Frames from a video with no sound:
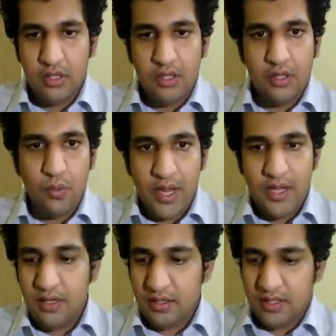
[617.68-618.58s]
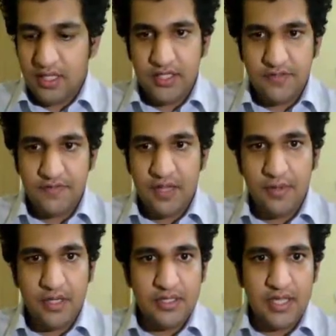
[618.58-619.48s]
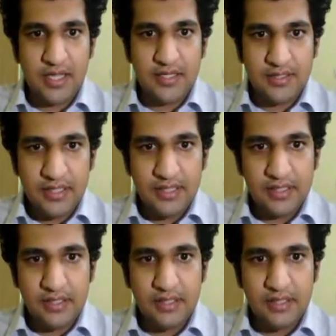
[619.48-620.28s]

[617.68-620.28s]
when these fibers exit